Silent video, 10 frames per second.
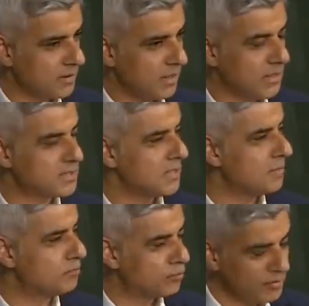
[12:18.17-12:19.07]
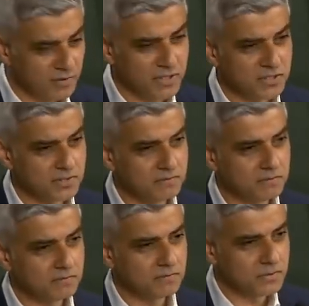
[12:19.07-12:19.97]
It's a privilege
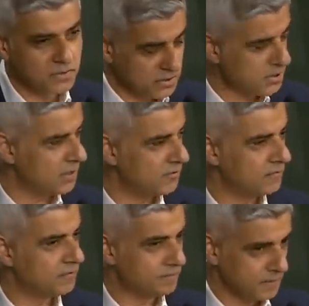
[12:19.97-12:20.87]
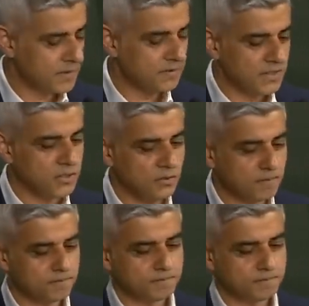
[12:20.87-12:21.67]
to serve. Thank you.